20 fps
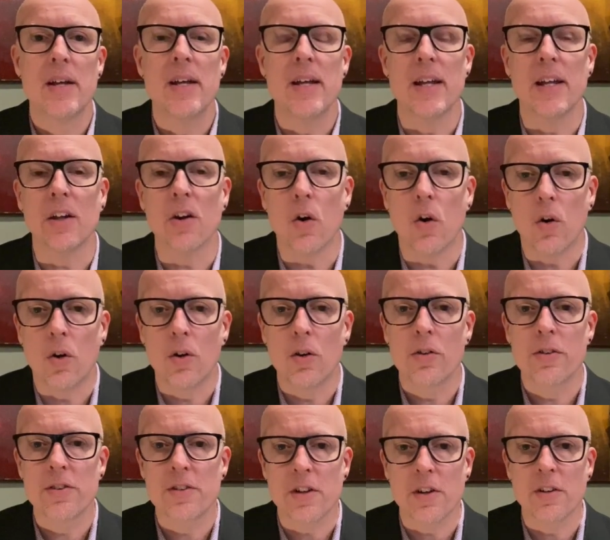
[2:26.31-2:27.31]
It all
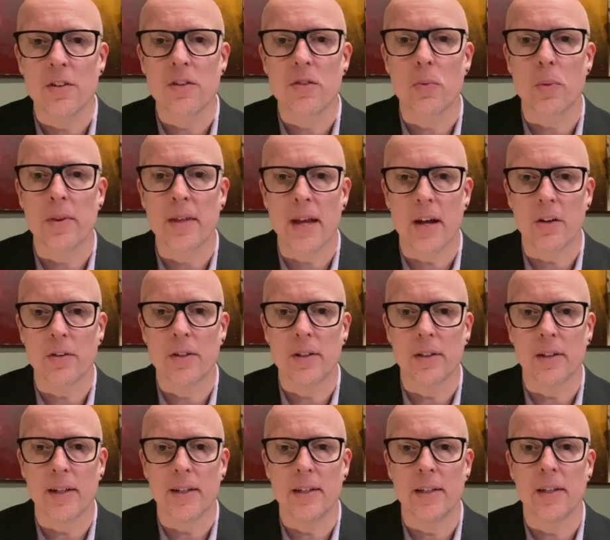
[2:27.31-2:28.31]
starts with
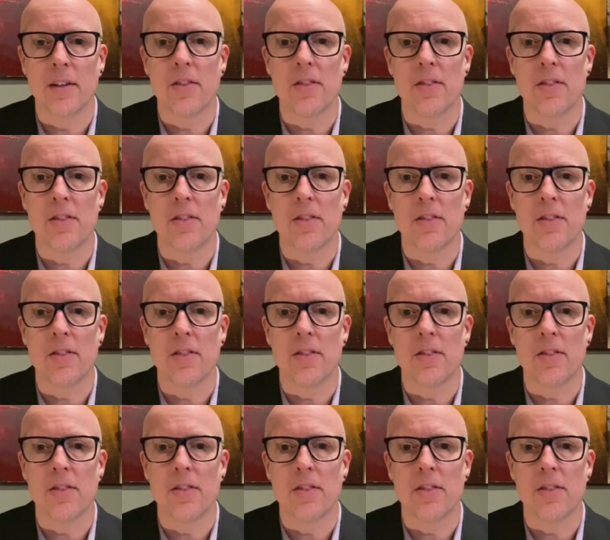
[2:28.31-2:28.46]
calculating